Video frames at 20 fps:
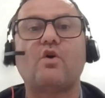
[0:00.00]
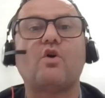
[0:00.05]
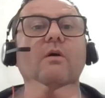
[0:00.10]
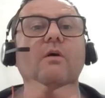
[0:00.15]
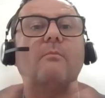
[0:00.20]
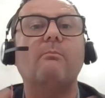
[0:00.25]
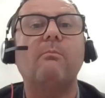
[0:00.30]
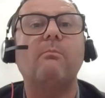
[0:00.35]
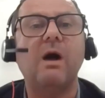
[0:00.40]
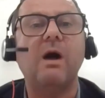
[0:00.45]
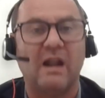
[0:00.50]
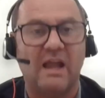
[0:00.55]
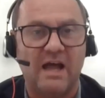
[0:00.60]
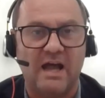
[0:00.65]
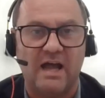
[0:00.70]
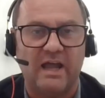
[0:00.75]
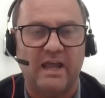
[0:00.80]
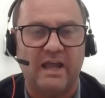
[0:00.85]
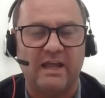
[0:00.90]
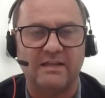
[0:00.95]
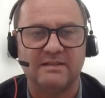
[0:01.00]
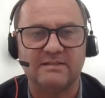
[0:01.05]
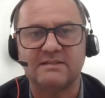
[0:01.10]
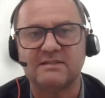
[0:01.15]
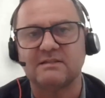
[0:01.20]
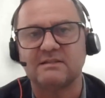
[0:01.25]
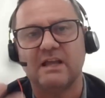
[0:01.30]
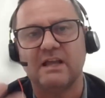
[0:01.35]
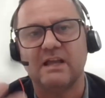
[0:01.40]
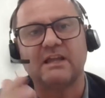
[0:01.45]

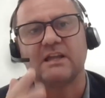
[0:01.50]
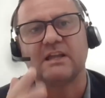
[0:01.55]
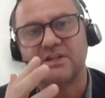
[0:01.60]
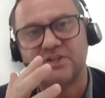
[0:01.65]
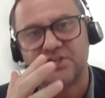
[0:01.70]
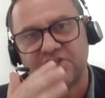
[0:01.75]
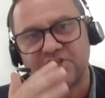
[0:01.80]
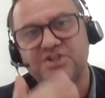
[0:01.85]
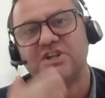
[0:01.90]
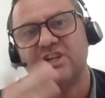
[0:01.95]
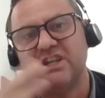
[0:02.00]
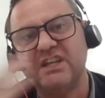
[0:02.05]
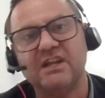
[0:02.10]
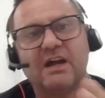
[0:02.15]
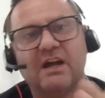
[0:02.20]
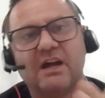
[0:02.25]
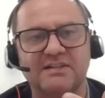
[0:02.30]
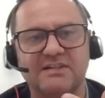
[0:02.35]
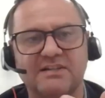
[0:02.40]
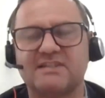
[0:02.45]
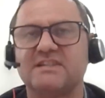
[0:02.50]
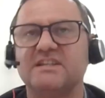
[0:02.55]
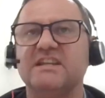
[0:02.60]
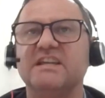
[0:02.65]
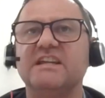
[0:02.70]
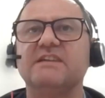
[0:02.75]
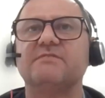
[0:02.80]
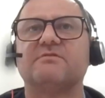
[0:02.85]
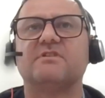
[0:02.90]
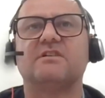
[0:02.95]
compliance, like a
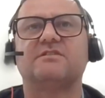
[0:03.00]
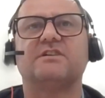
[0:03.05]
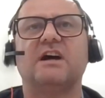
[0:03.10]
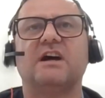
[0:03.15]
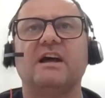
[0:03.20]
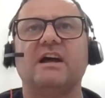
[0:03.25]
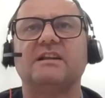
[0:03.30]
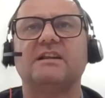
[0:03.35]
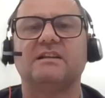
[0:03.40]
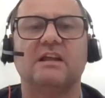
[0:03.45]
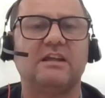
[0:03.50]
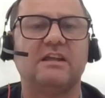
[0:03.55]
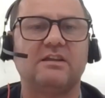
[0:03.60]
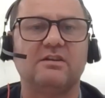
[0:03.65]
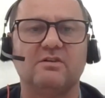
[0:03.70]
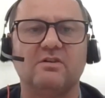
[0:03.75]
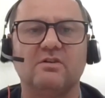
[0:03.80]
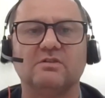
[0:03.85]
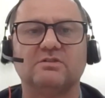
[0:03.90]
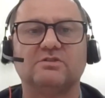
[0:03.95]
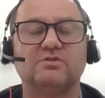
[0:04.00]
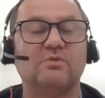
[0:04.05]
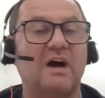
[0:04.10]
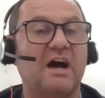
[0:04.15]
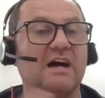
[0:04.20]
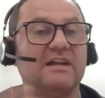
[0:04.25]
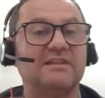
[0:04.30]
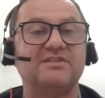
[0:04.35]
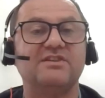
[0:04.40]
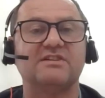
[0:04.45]
GRC, right? To
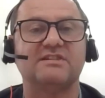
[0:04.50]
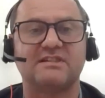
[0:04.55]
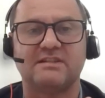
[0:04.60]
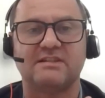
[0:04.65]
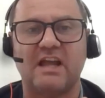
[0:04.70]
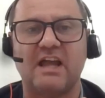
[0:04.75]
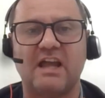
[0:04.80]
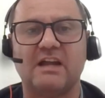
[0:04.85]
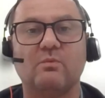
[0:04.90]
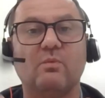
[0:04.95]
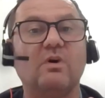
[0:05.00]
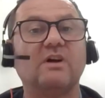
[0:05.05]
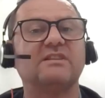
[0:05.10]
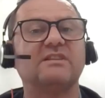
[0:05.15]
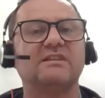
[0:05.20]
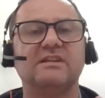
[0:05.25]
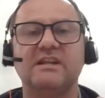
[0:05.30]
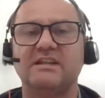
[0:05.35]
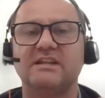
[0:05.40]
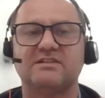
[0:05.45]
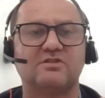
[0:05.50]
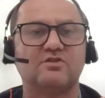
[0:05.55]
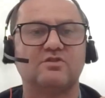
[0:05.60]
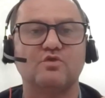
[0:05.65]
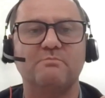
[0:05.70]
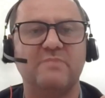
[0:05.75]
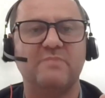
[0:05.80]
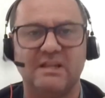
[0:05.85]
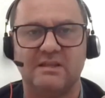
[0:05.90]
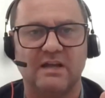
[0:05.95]
understand what needs to be